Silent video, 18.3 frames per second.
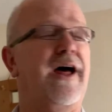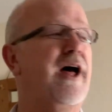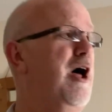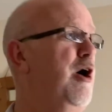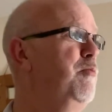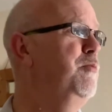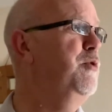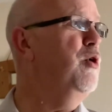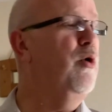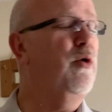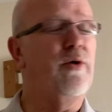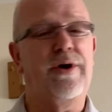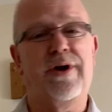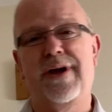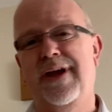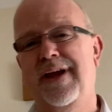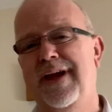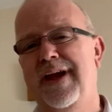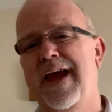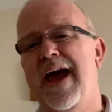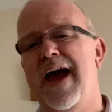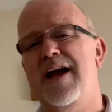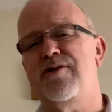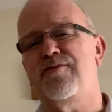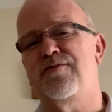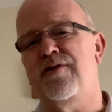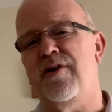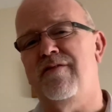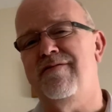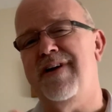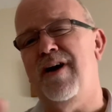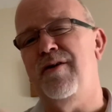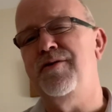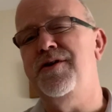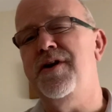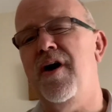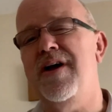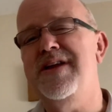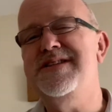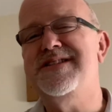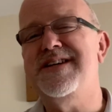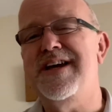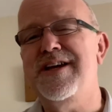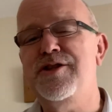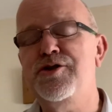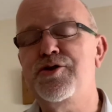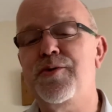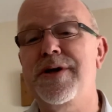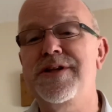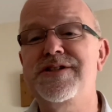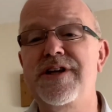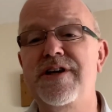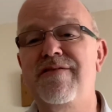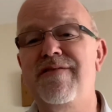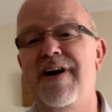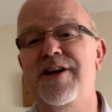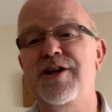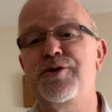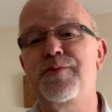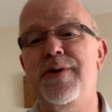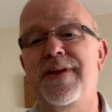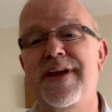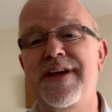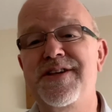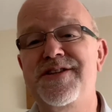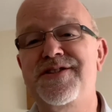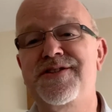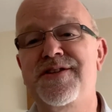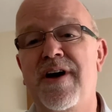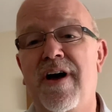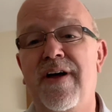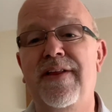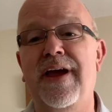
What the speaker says: you'll get for around 19, 20 grand is where they start.